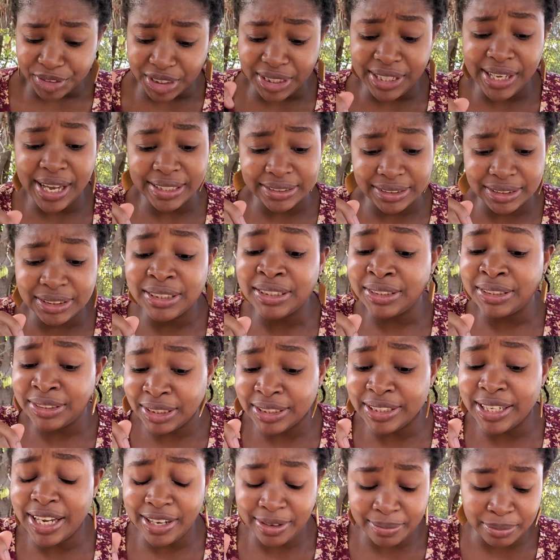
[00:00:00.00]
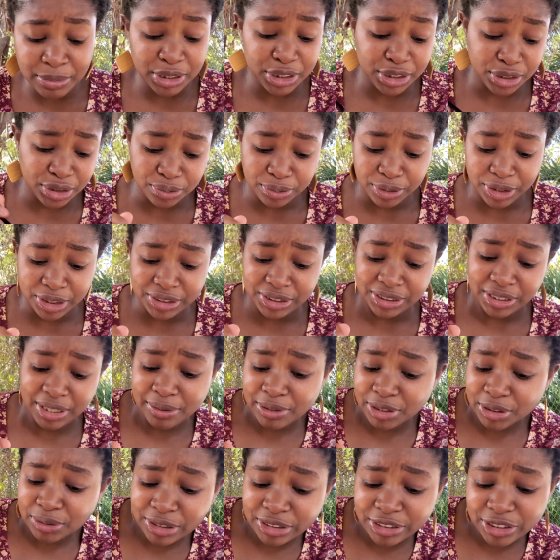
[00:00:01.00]
You get your money's worth.
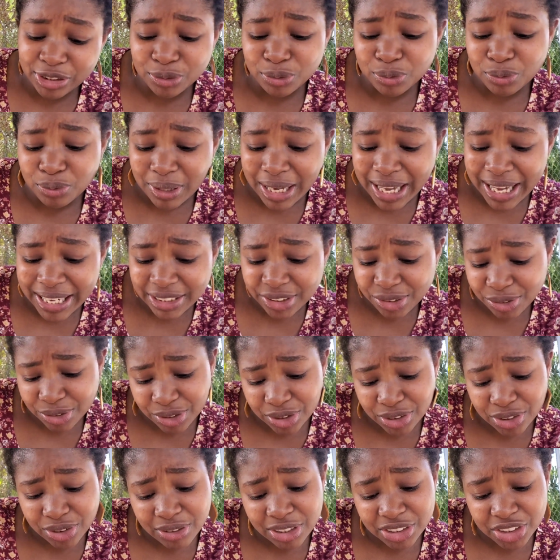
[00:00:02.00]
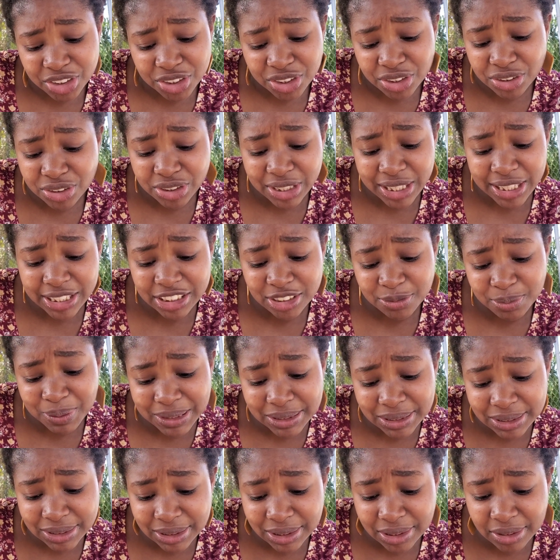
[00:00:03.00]
I was wondering why is it so
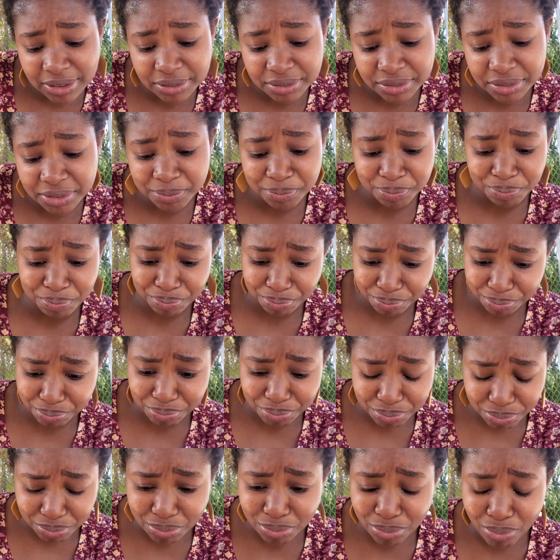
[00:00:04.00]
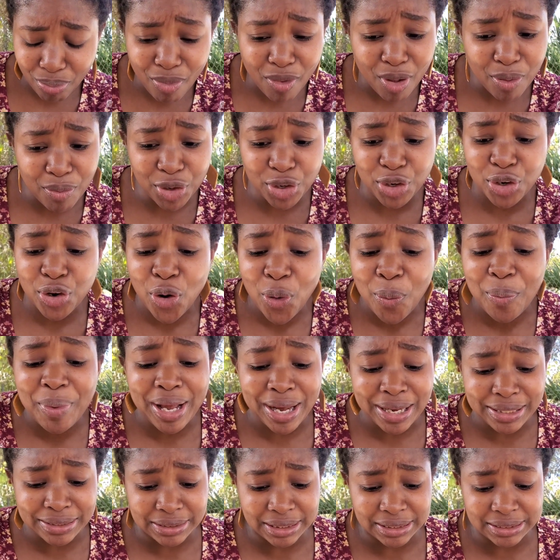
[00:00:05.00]
expensive, but now
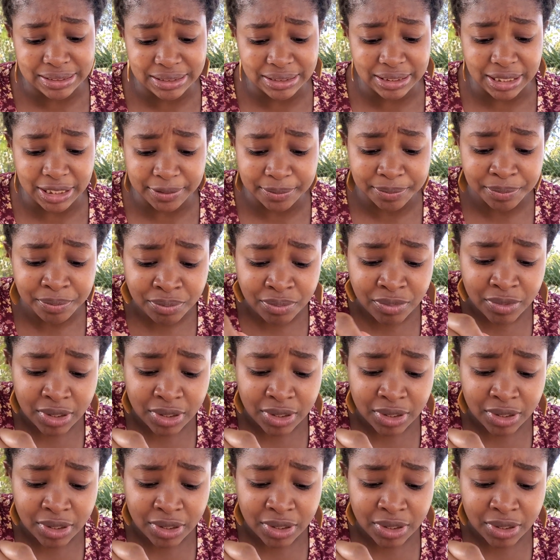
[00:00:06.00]
me understand.